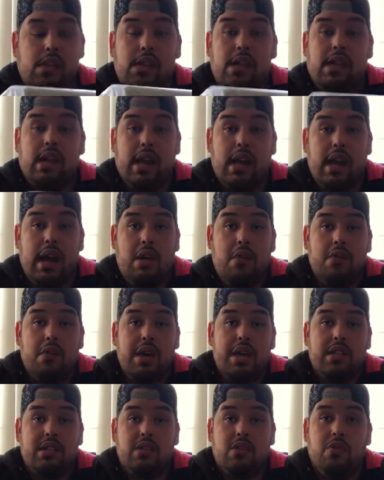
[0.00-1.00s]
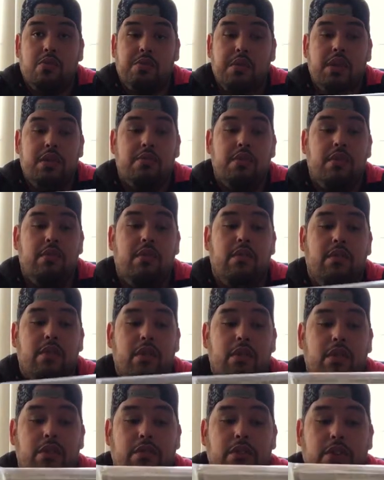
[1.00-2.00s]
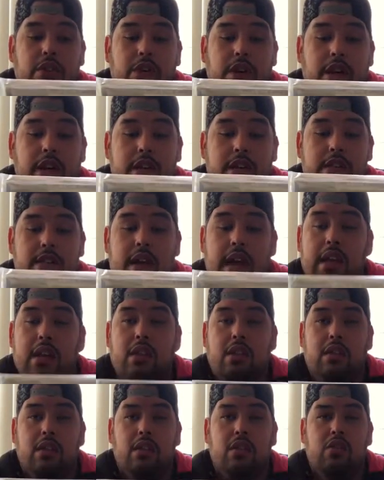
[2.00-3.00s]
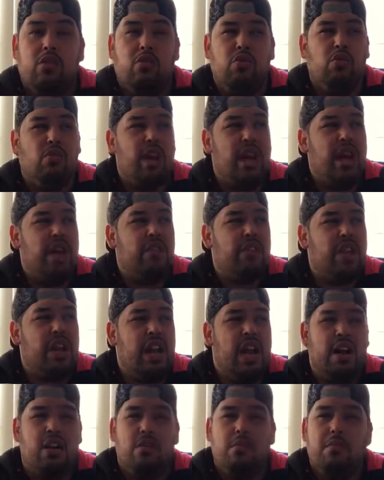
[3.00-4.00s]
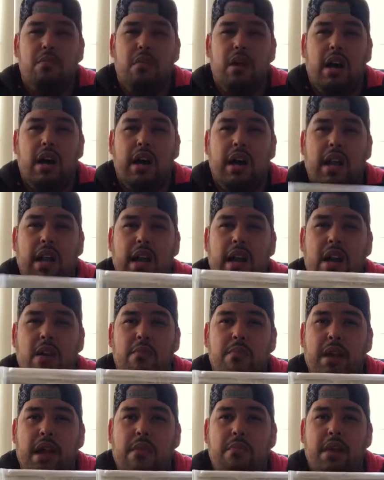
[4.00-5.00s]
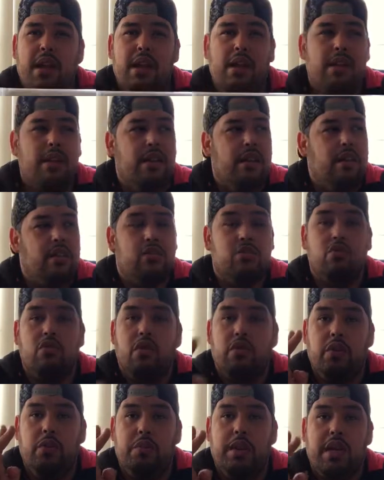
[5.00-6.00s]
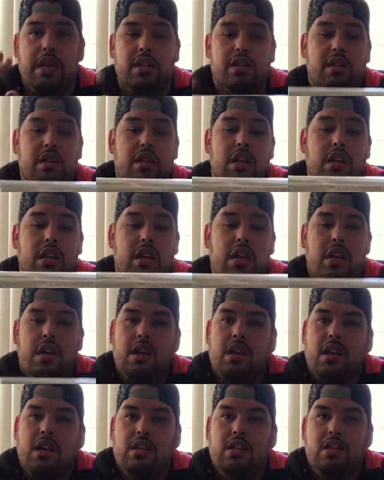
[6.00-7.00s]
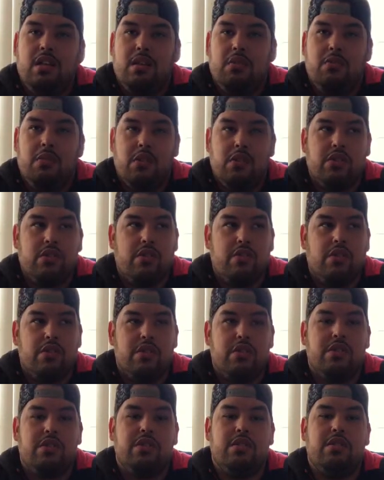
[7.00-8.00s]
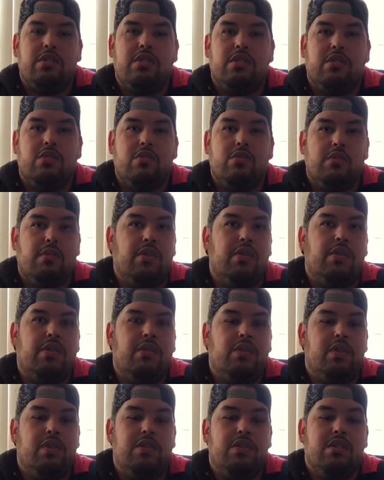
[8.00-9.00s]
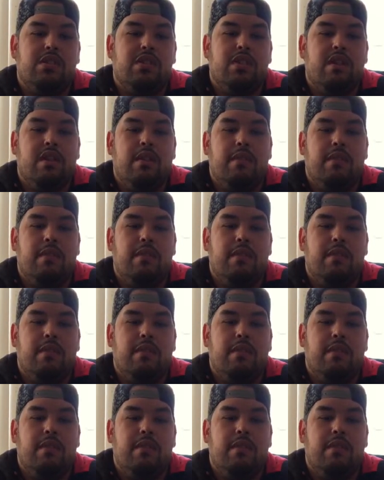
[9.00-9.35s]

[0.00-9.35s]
I cannot wait to open them and review them for you guys. I do have an Iron Batman, two of them actually. The multiverse, two multiverse,